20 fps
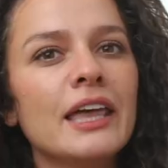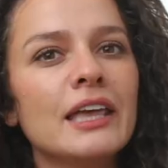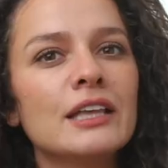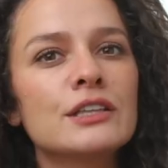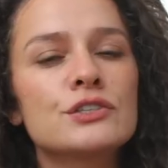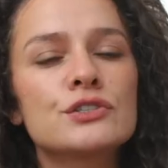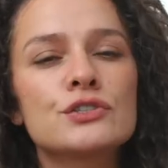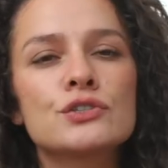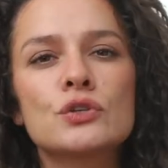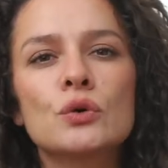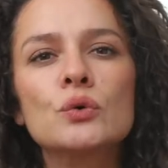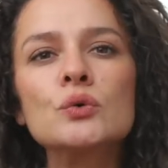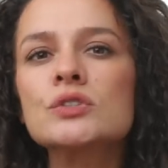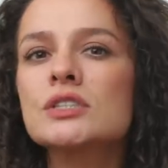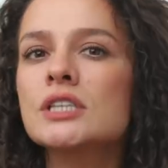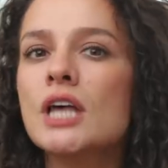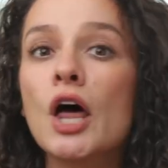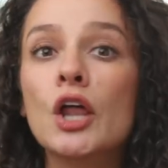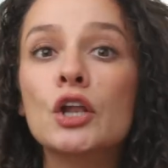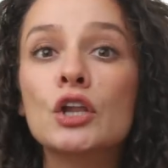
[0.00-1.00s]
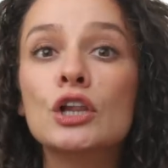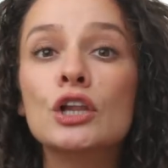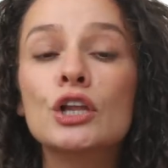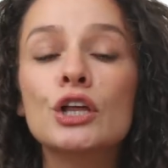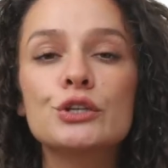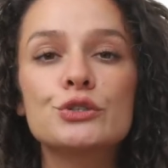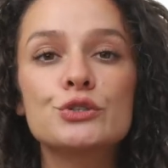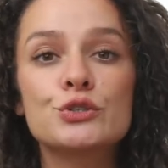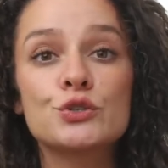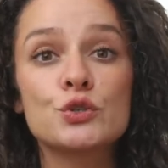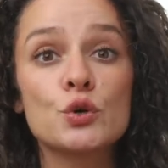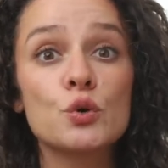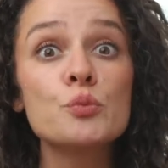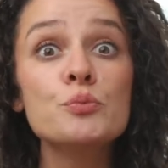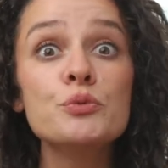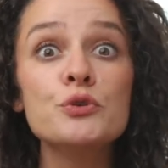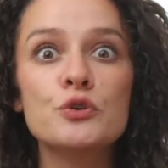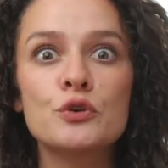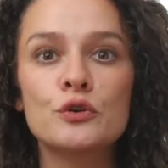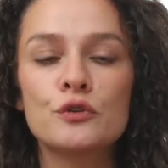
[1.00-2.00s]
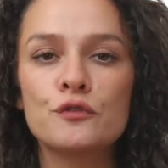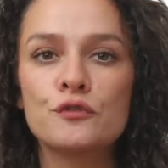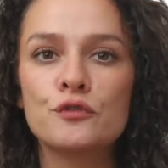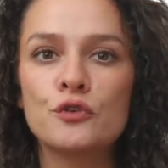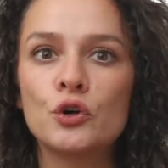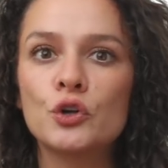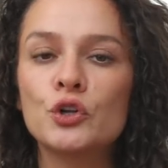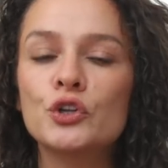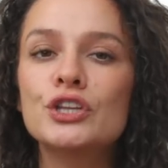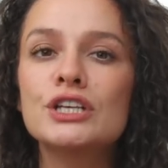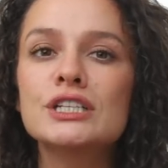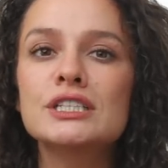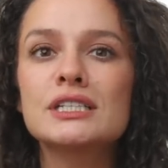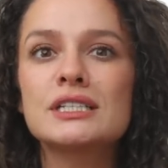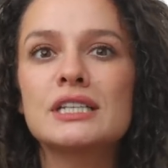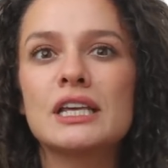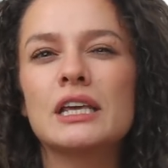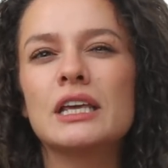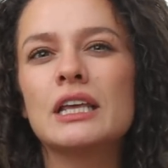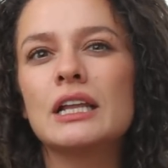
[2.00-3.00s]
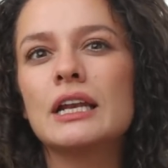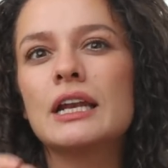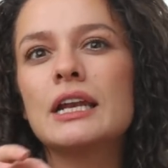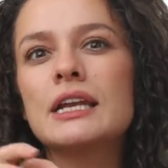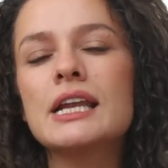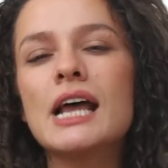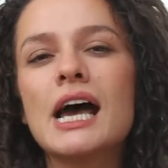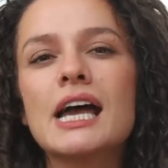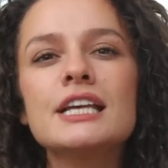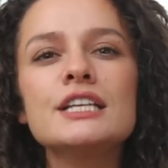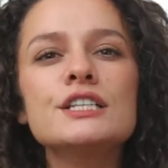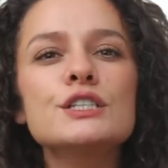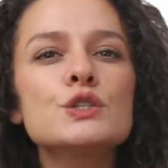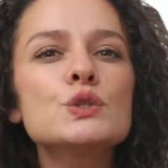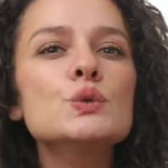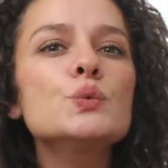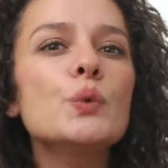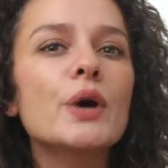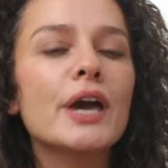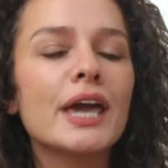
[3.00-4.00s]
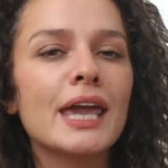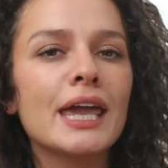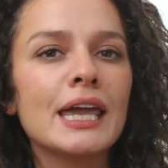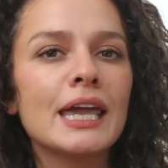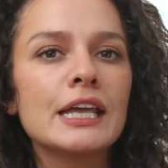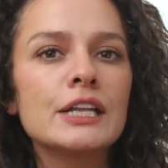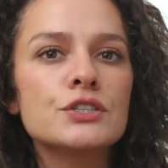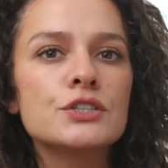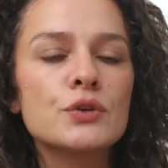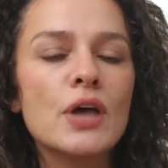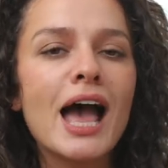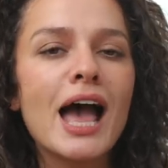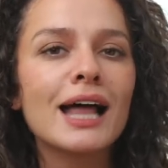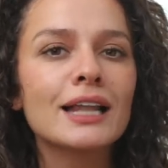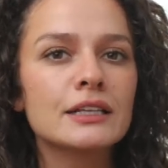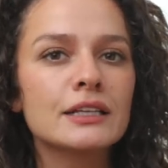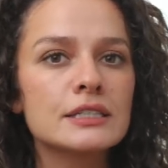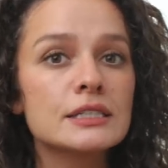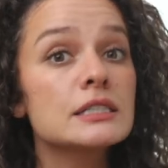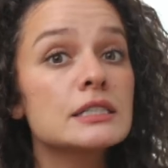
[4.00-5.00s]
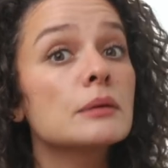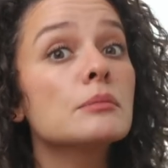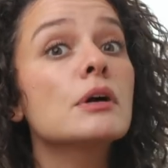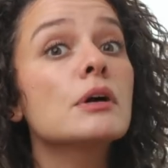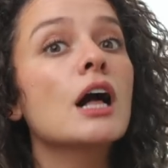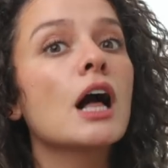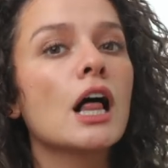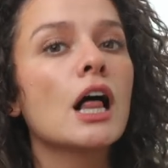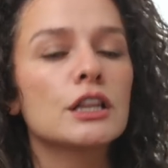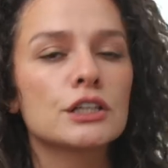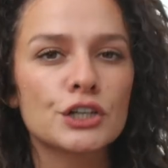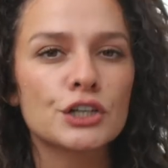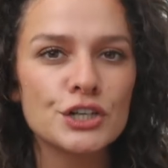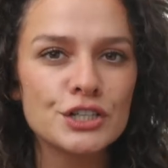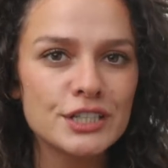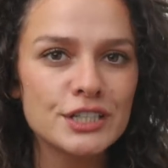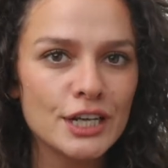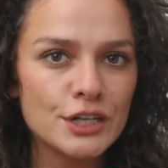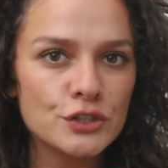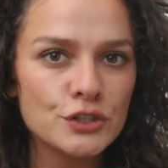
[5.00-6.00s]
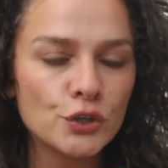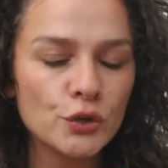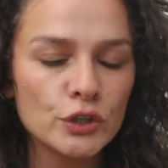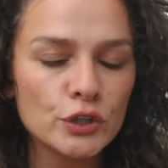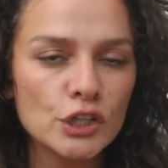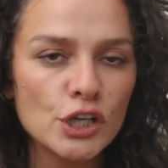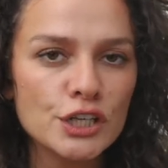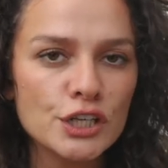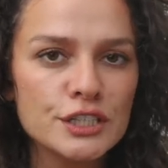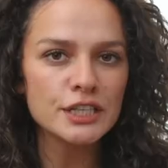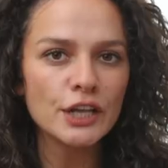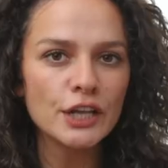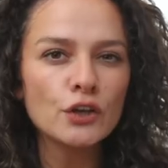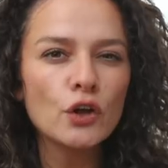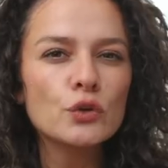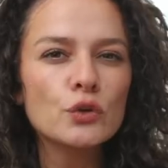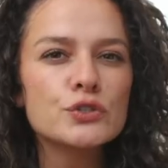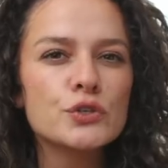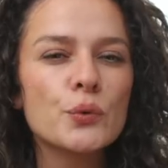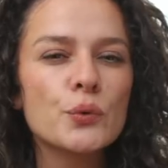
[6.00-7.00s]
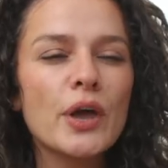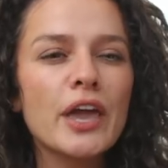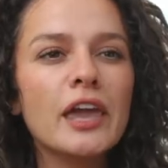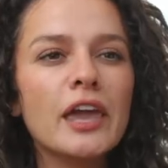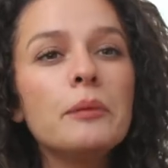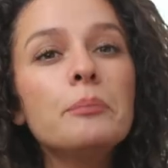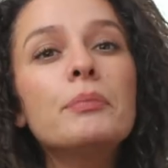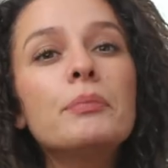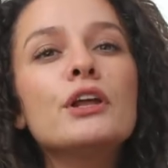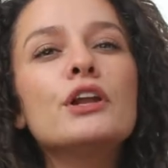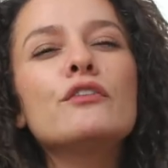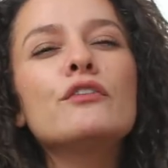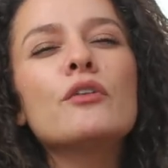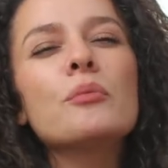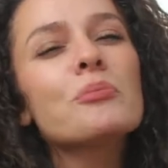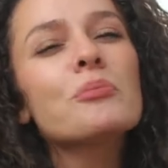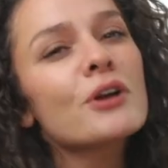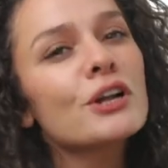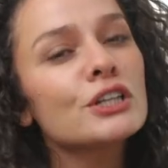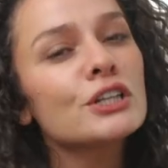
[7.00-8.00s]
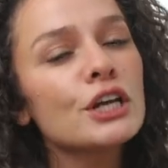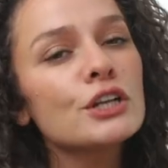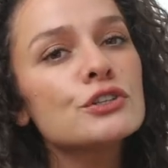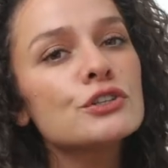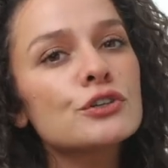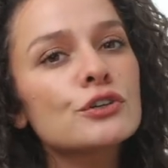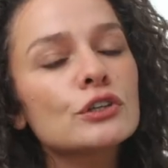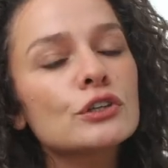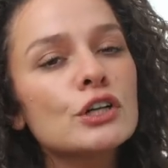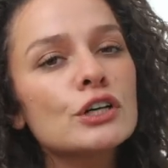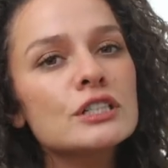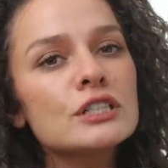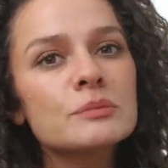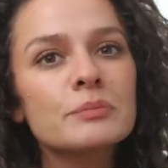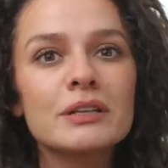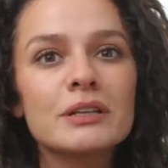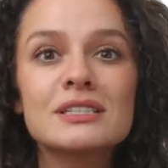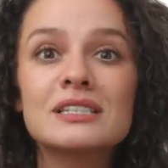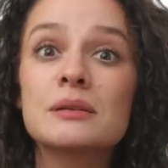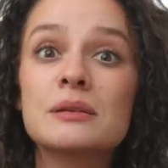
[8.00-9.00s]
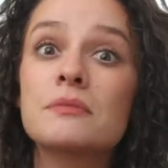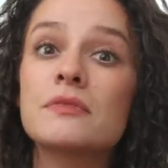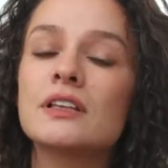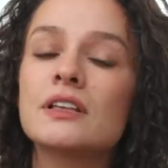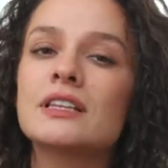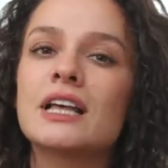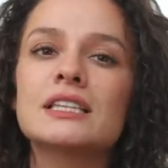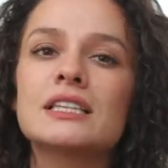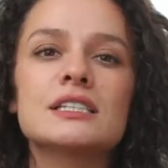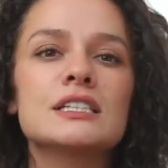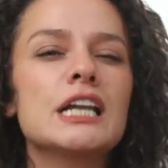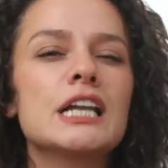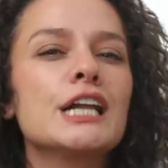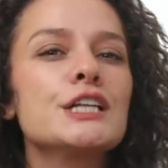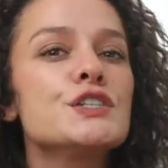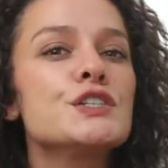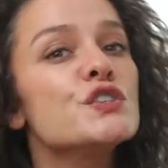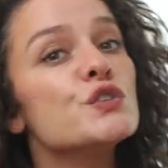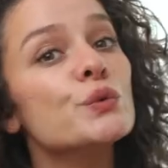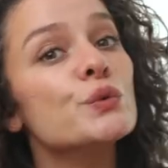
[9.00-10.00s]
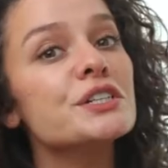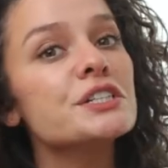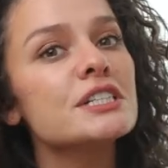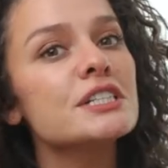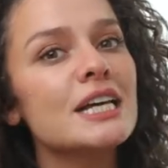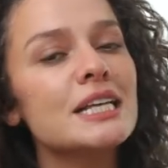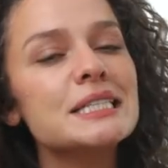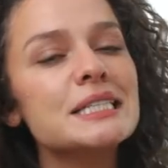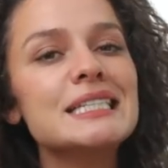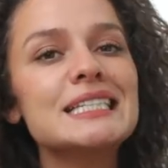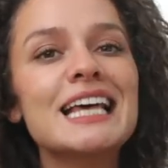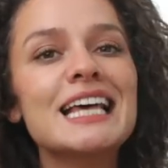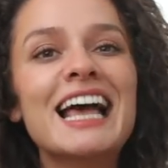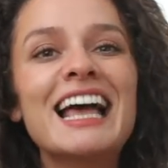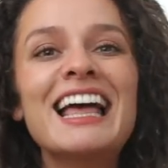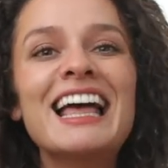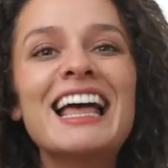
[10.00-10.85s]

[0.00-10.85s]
It's so subtle, it's so beautiful. This is a nice way to add some colors into your looks and also a bit of a print into your looks, but something that's not too intense.